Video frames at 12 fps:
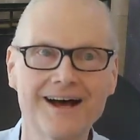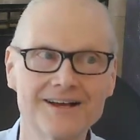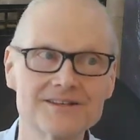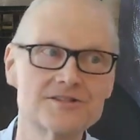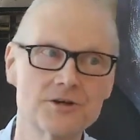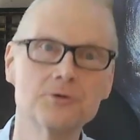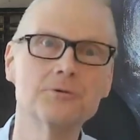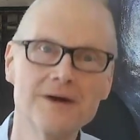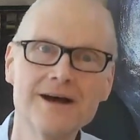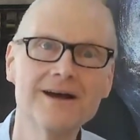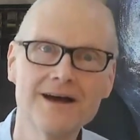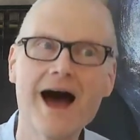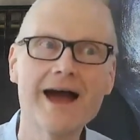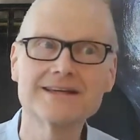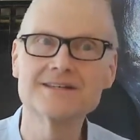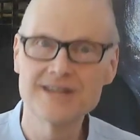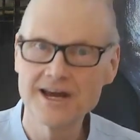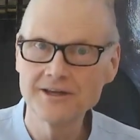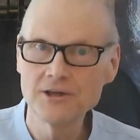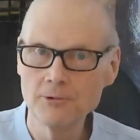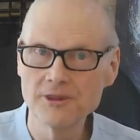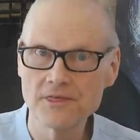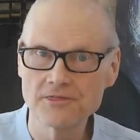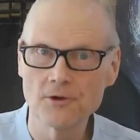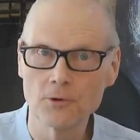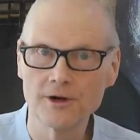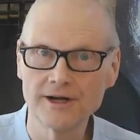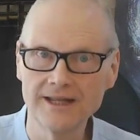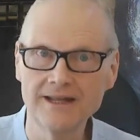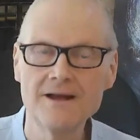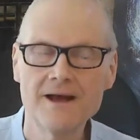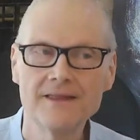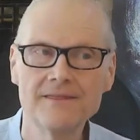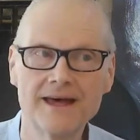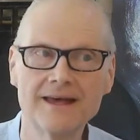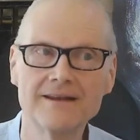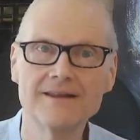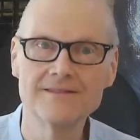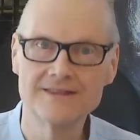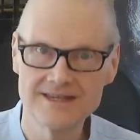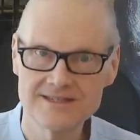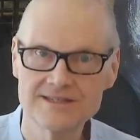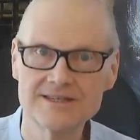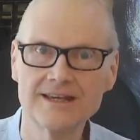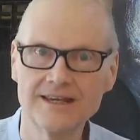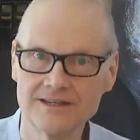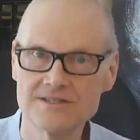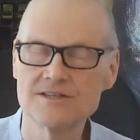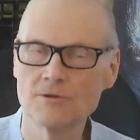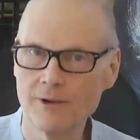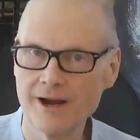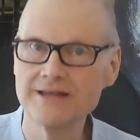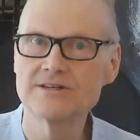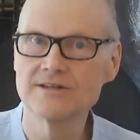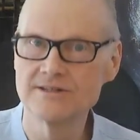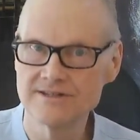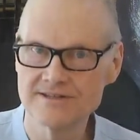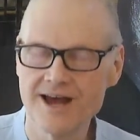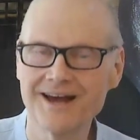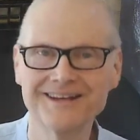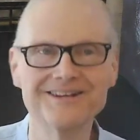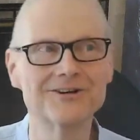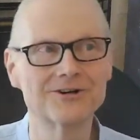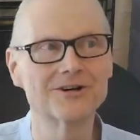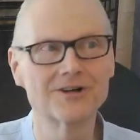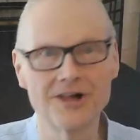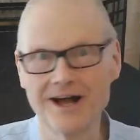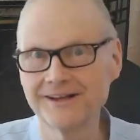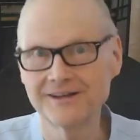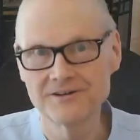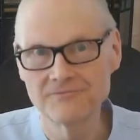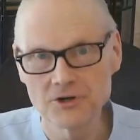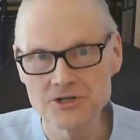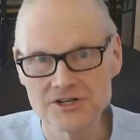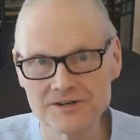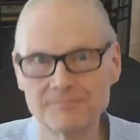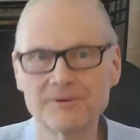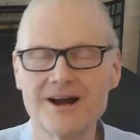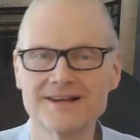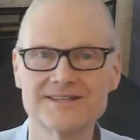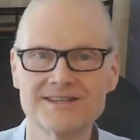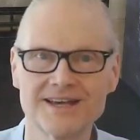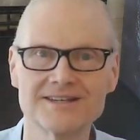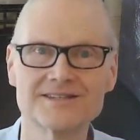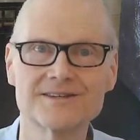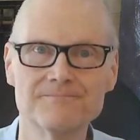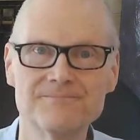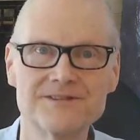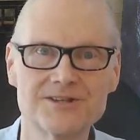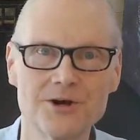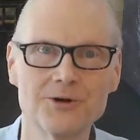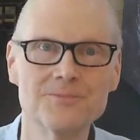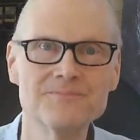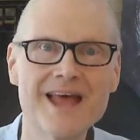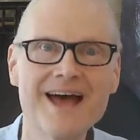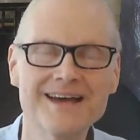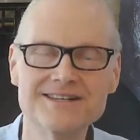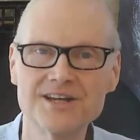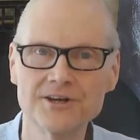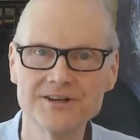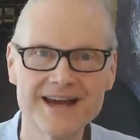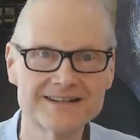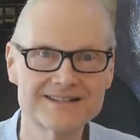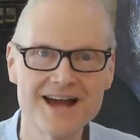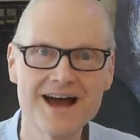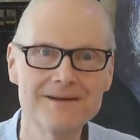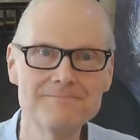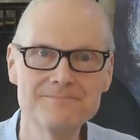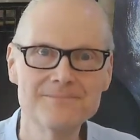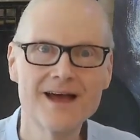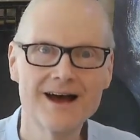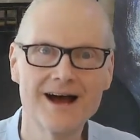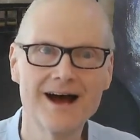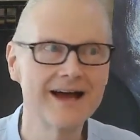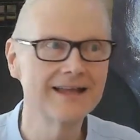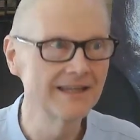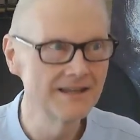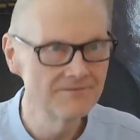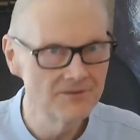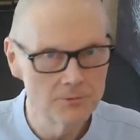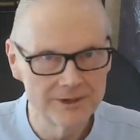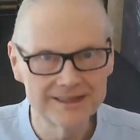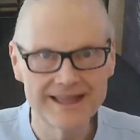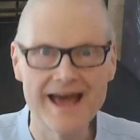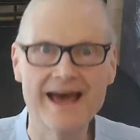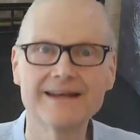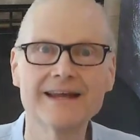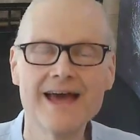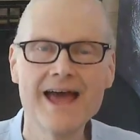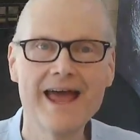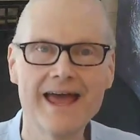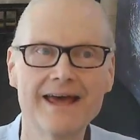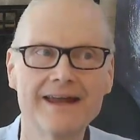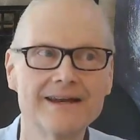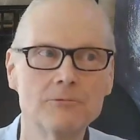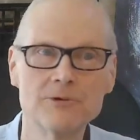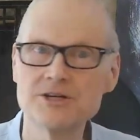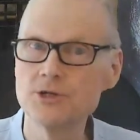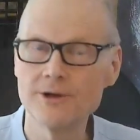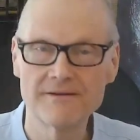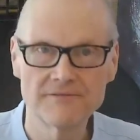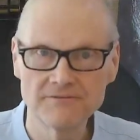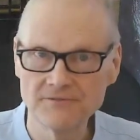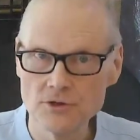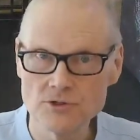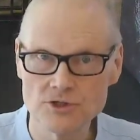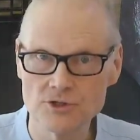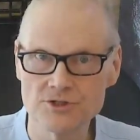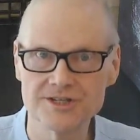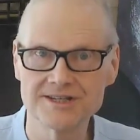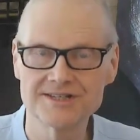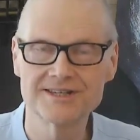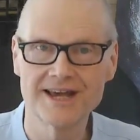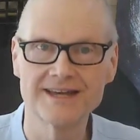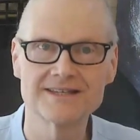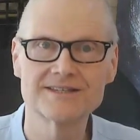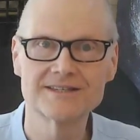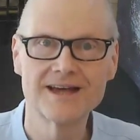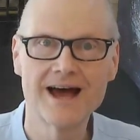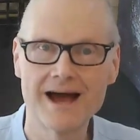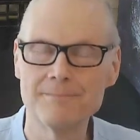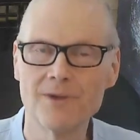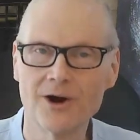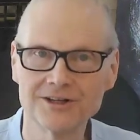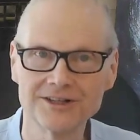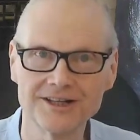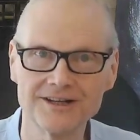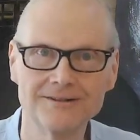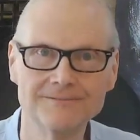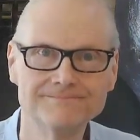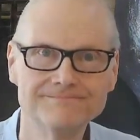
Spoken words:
So I can tell you with authority that this is the way to design your client conversion process. So until next time, I leave you with that and wish you every future success. I'm Mark Little.